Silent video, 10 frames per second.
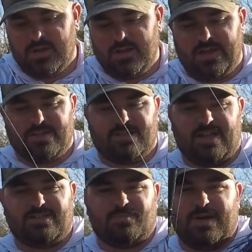uh, like I said,
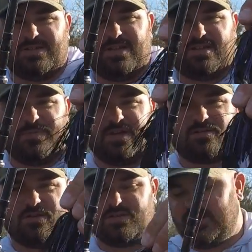that's Smash Tech
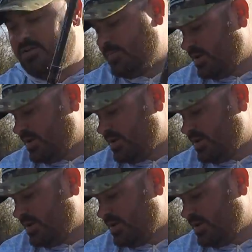Smash Crawl trailer, but